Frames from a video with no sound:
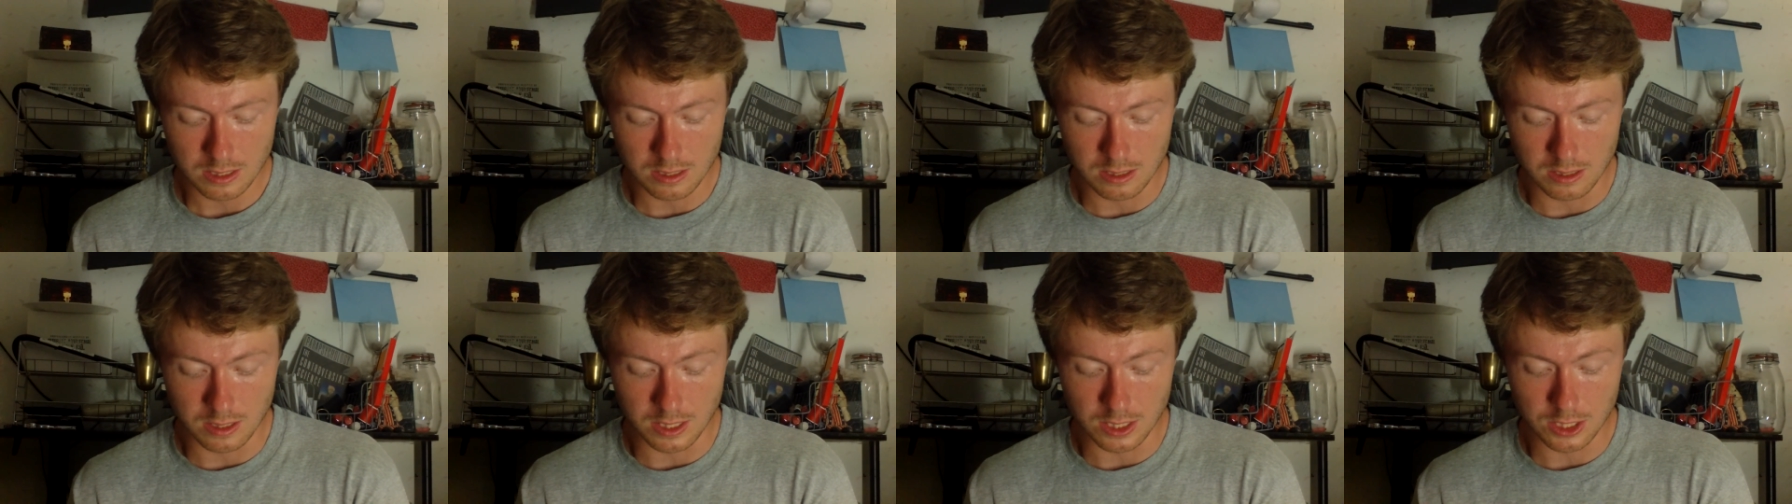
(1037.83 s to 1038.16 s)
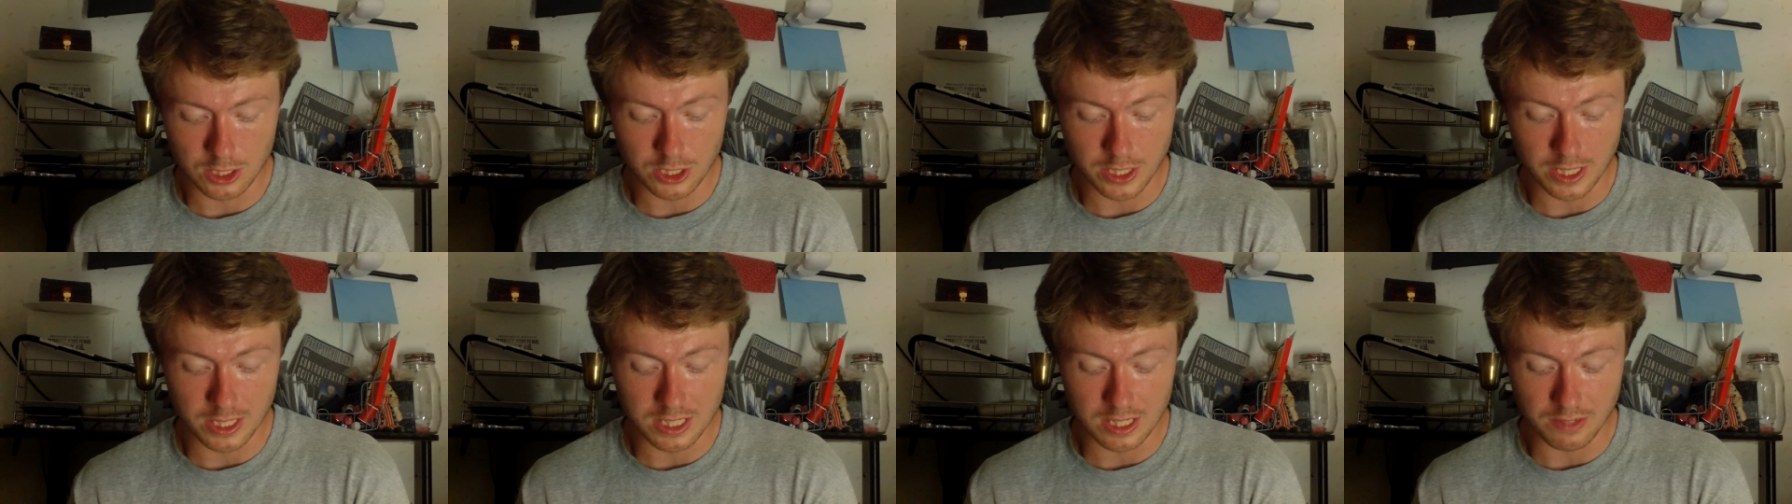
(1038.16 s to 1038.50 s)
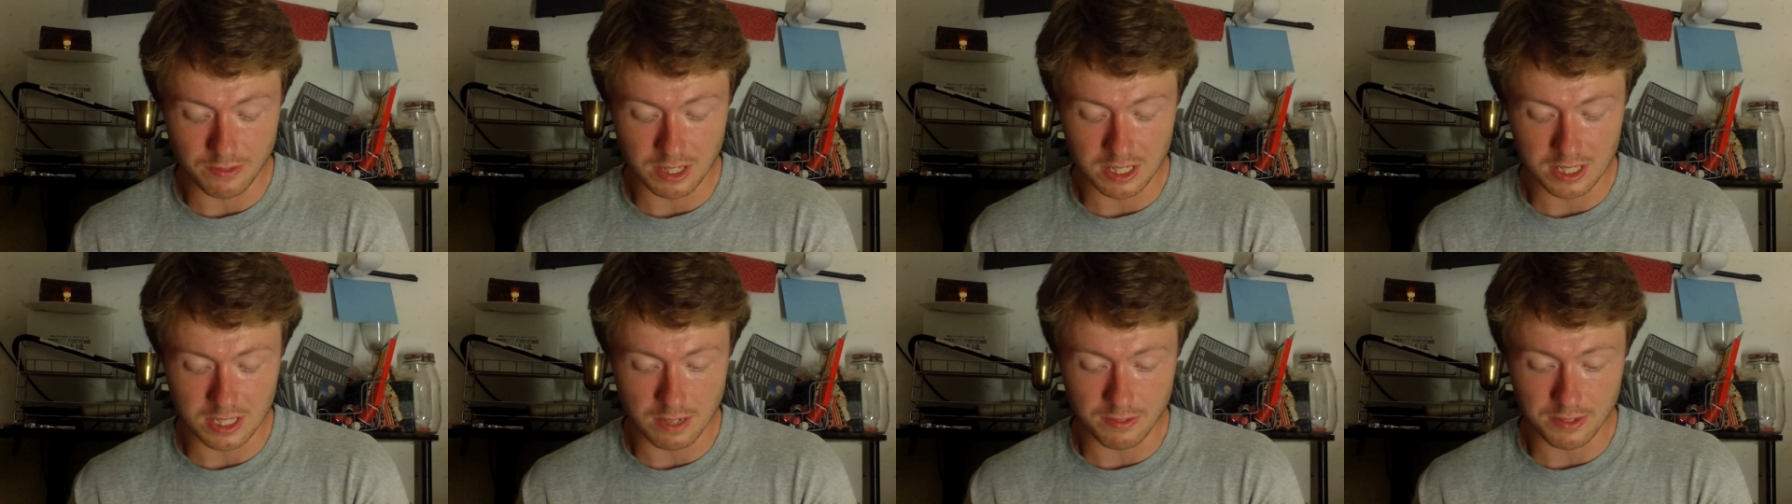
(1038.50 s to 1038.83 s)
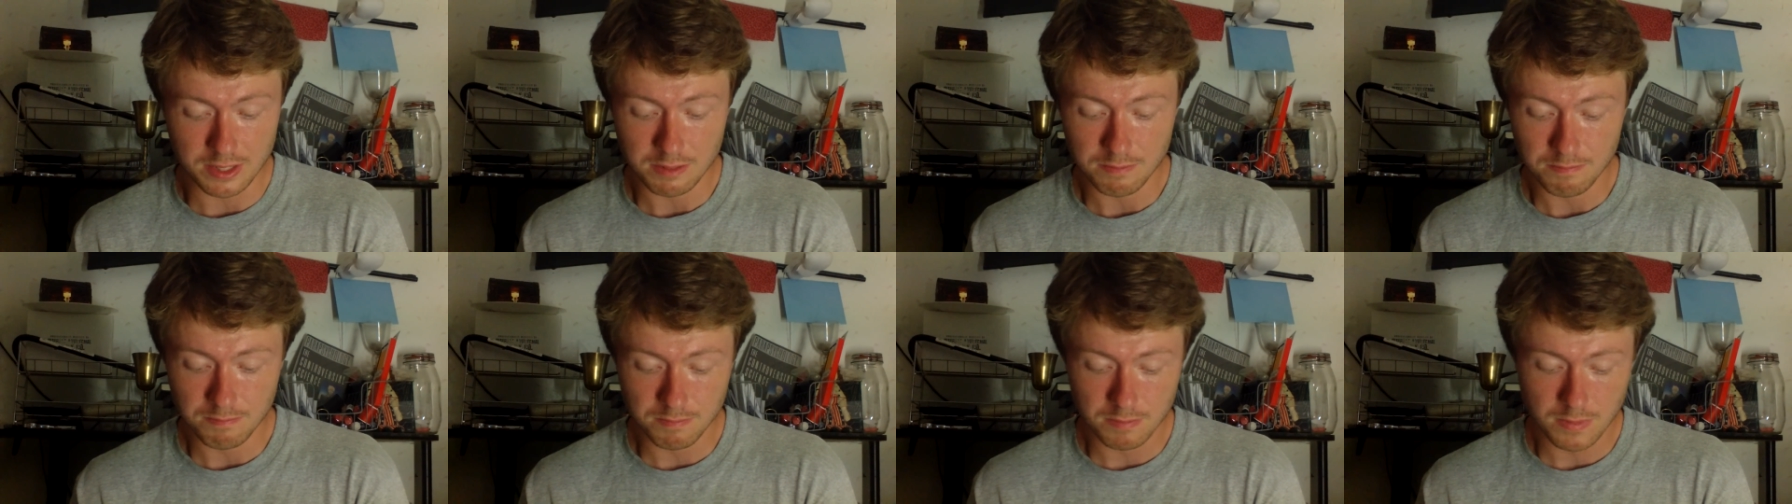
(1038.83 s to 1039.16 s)
Linus J
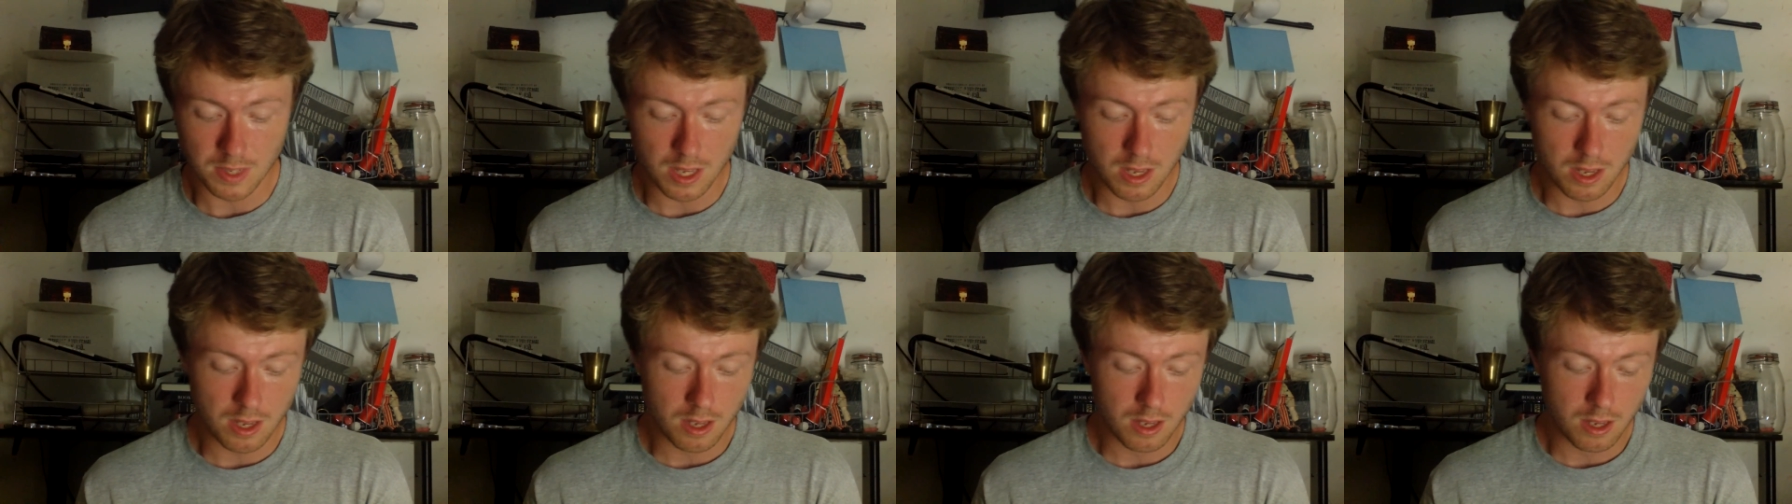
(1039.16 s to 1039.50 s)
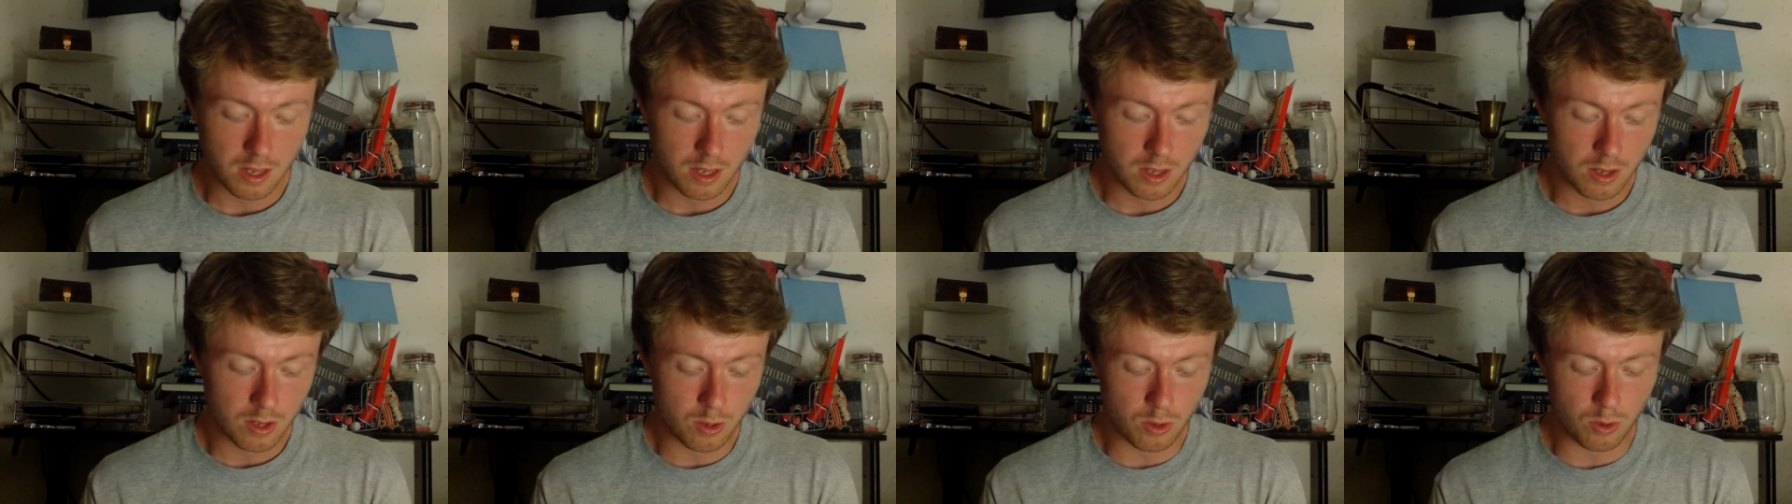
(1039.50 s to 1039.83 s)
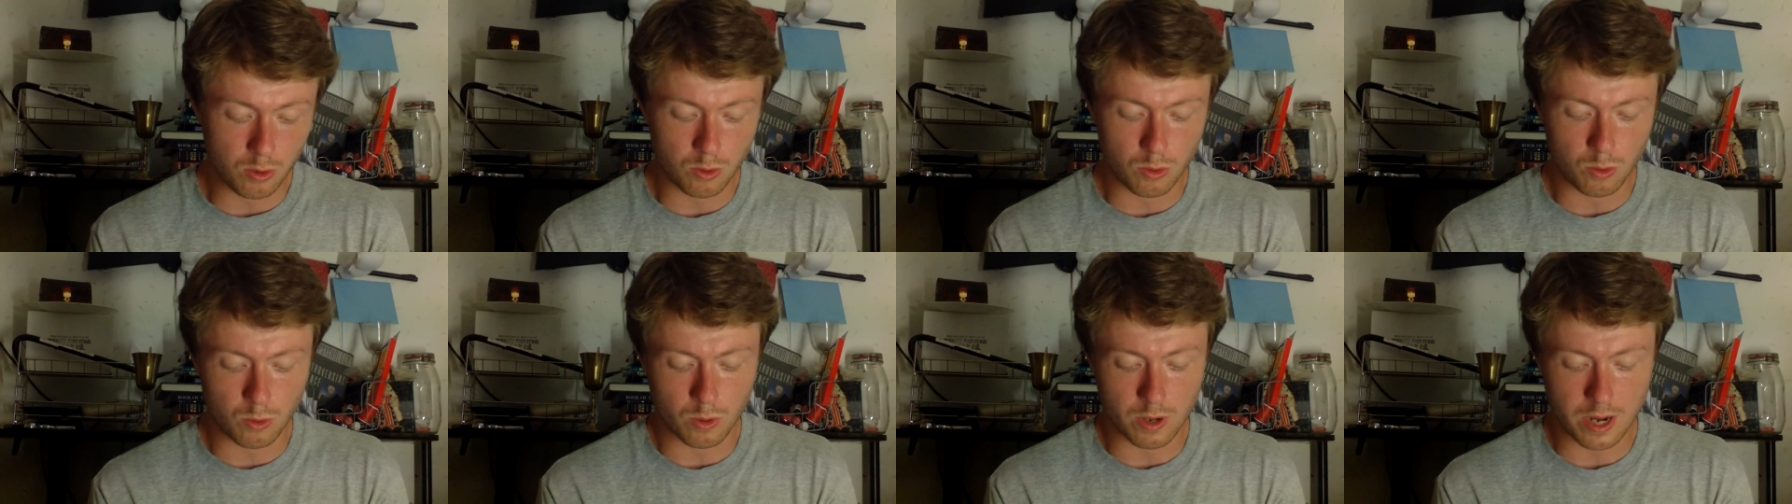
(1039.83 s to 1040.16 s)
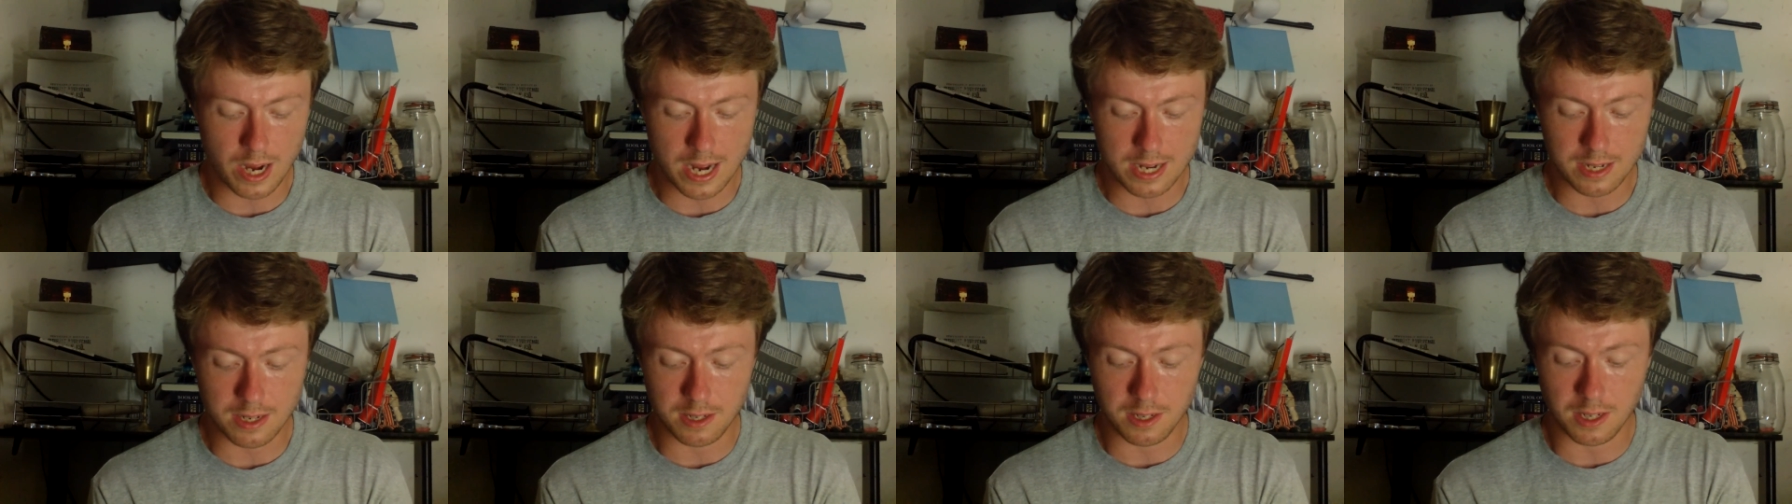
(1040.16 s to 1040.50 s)
seventy-seven, who
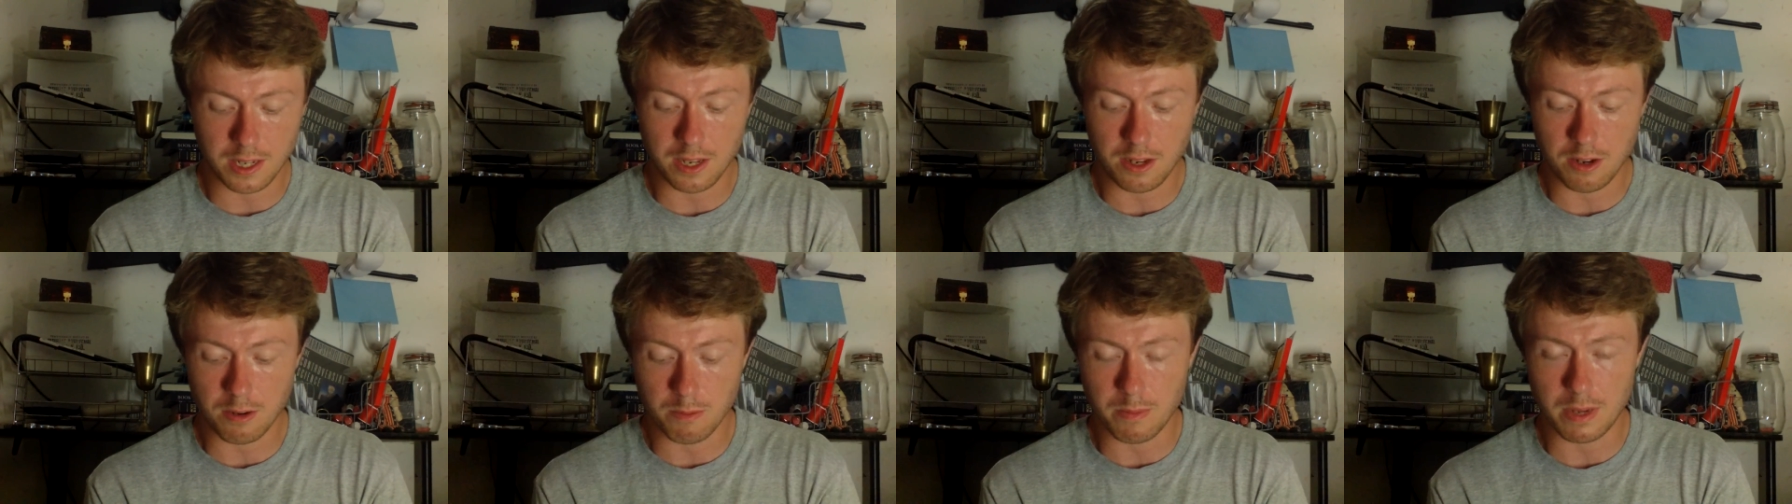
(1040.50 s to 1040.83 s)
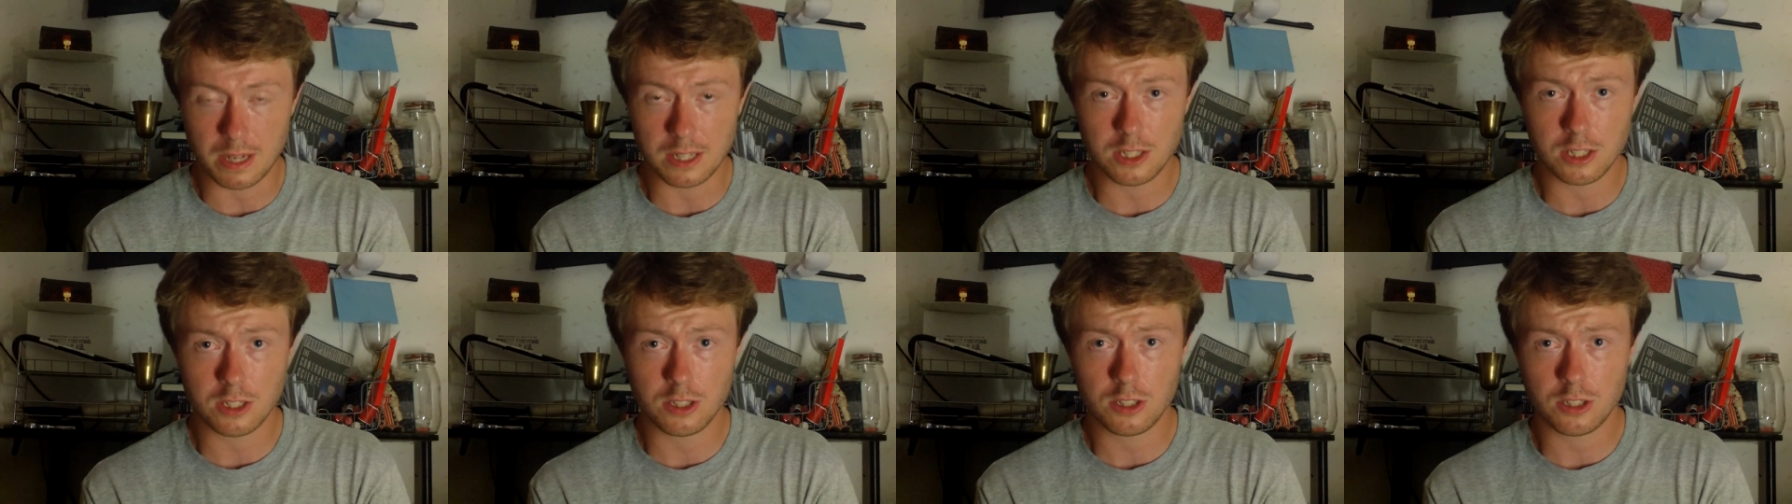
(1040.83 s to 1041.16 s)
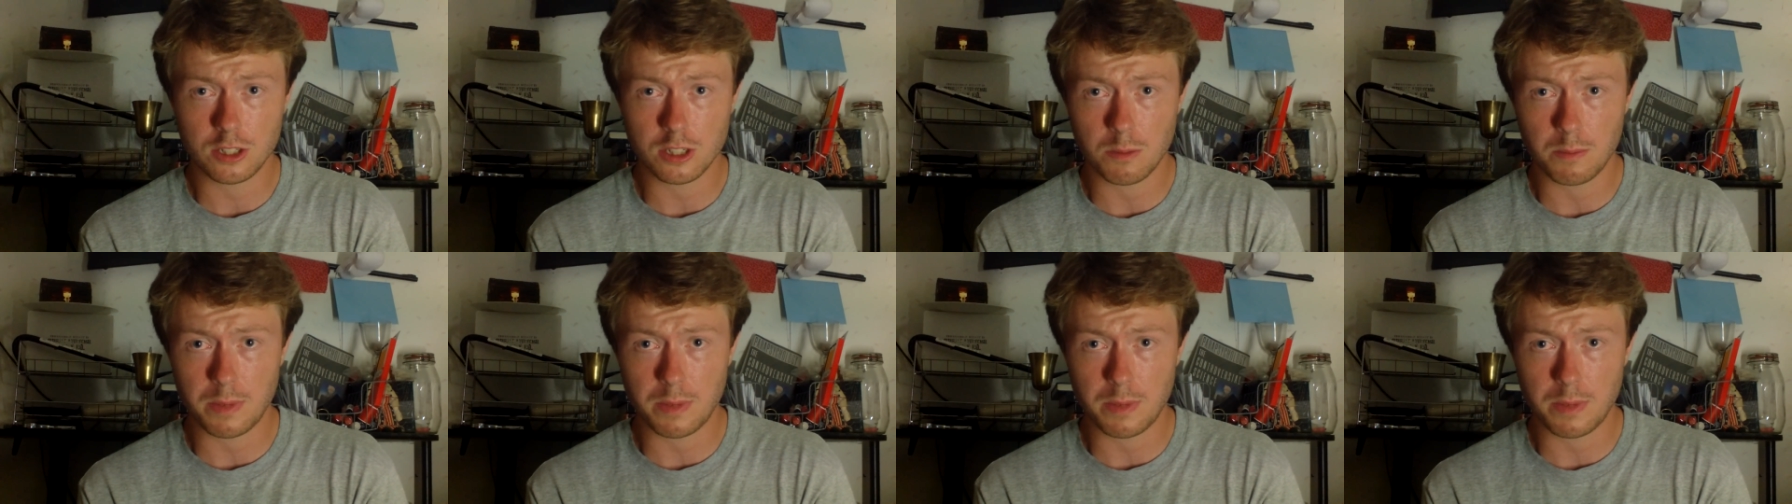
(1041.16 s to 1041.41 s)
I did get your message